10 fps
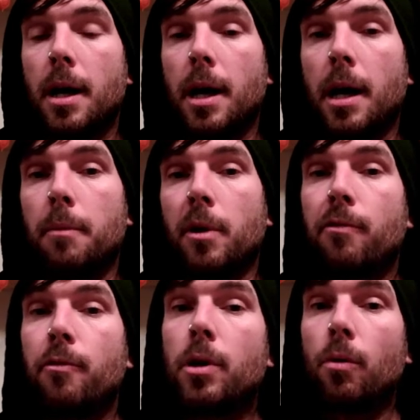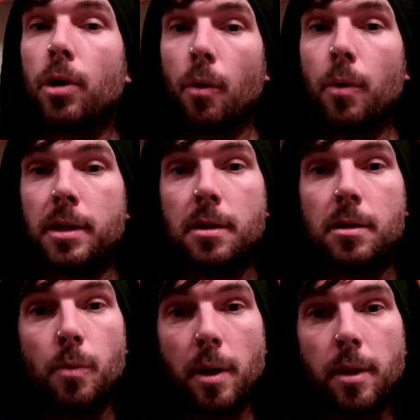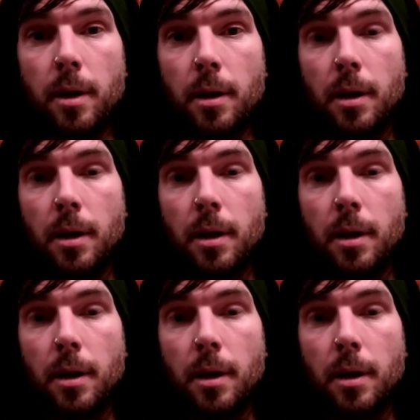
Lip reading: But if we don't coexist with it,